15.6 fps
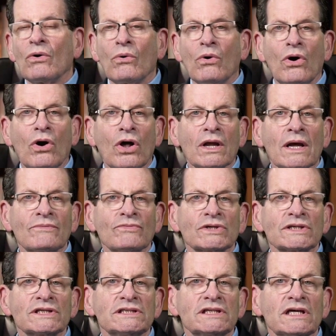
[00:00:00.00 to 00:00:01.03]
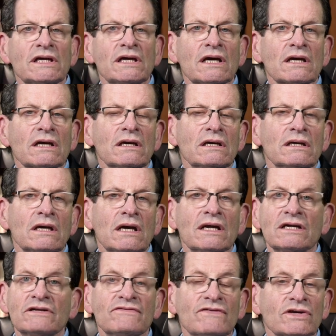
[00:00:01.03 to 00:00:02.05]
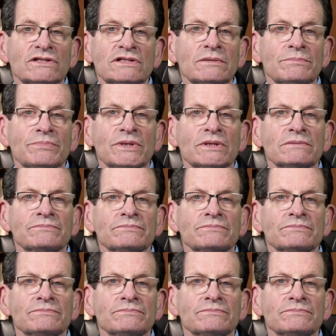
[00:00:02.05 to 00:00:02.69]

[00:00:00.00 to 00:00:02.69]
All I'm really saying, and it's very simple,